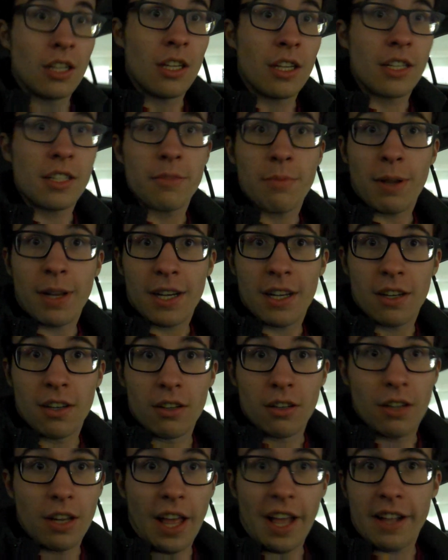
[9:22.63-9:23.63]
Expect
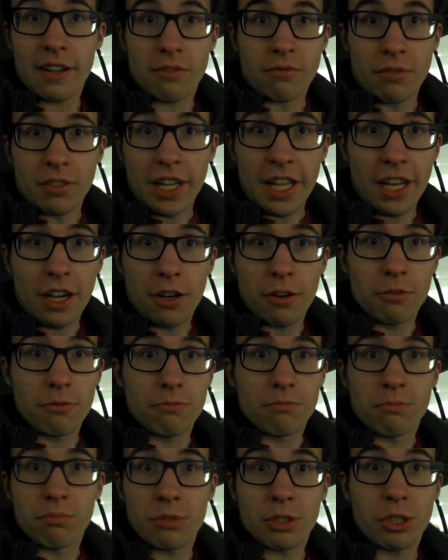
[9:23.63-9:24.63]
that, and I'm
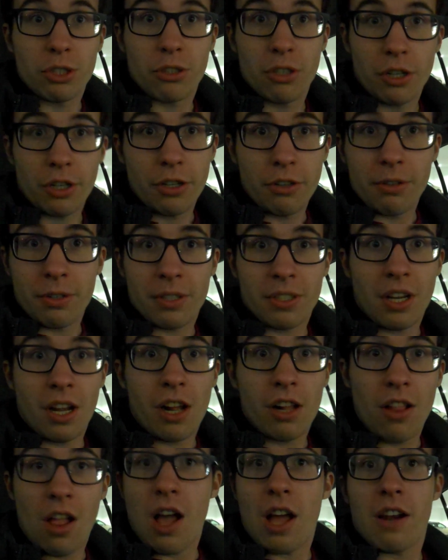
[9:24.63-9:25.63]
sure you just saw
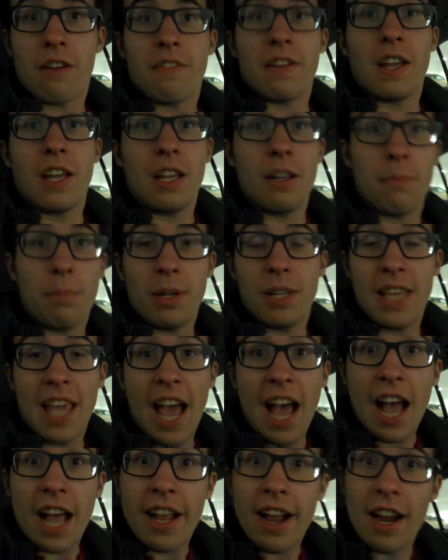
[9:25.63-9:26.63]
a lot of it. But
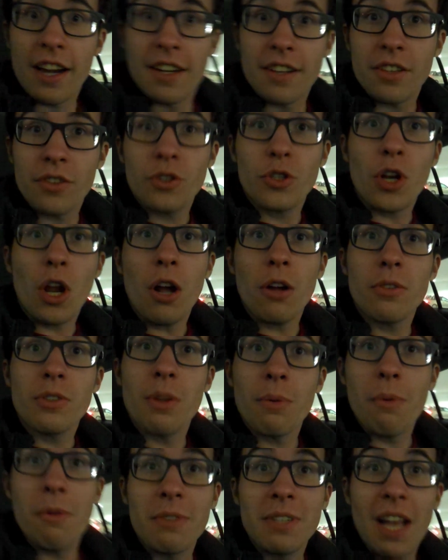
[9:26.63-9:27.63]
yeah, I got into the show.
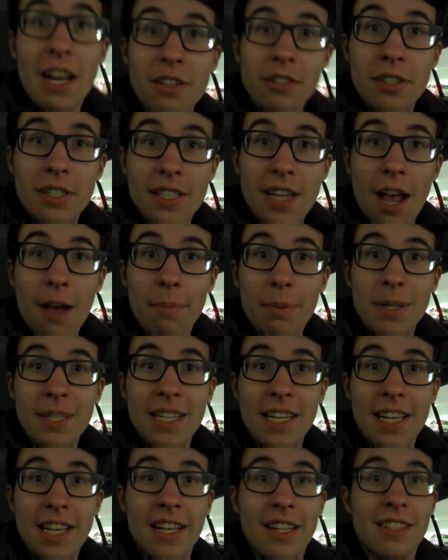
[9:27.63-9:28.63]
Somebody was actually scalping
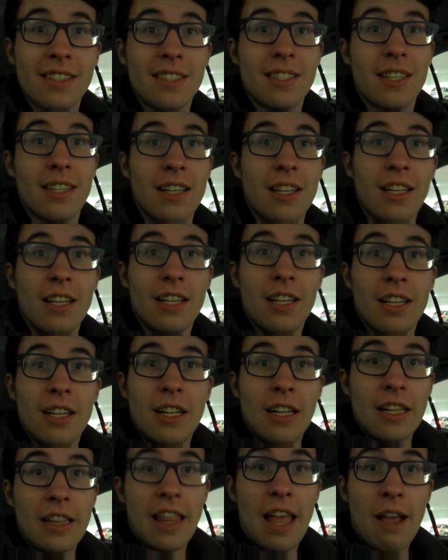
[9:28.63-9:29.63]
tickets.
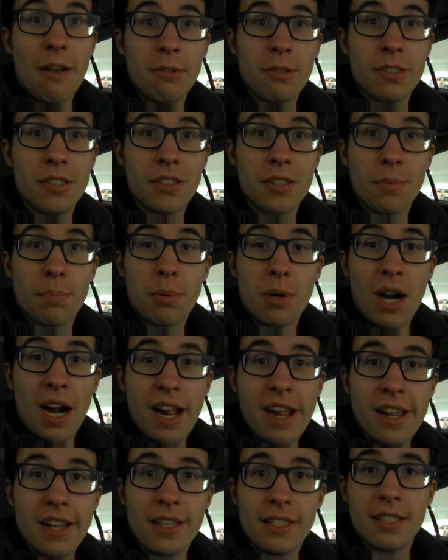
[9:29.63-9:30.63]
That was a
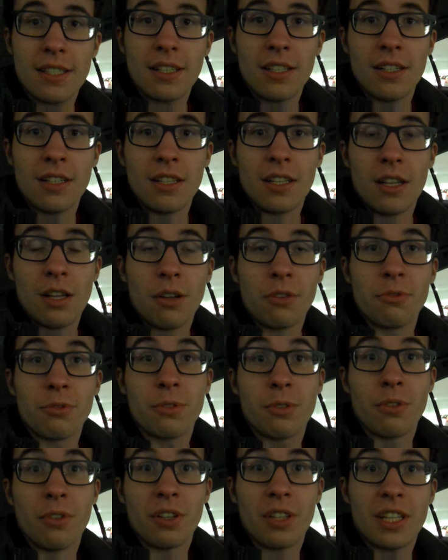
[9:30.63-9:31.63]
surprise. I
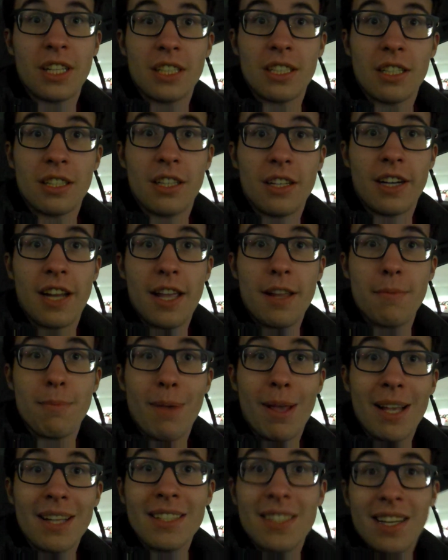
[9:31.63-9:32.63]
was looking a little hit and
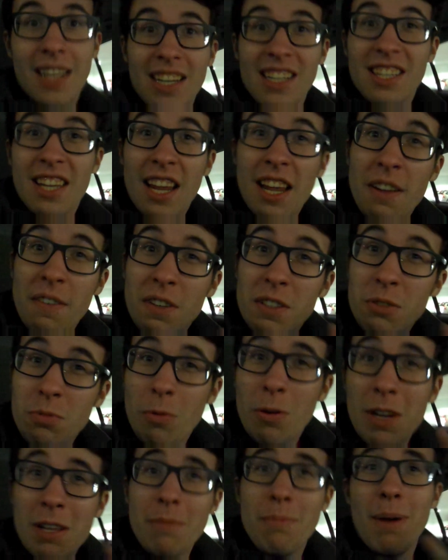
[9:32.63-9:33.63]
miss. Got a ticket for
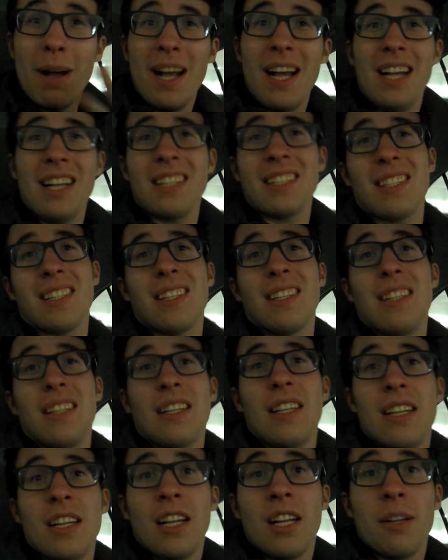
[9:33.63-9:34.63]
$20.
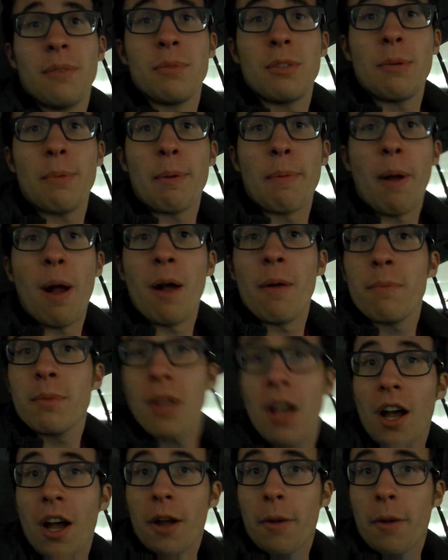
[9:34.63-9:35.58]
I'm super pumped.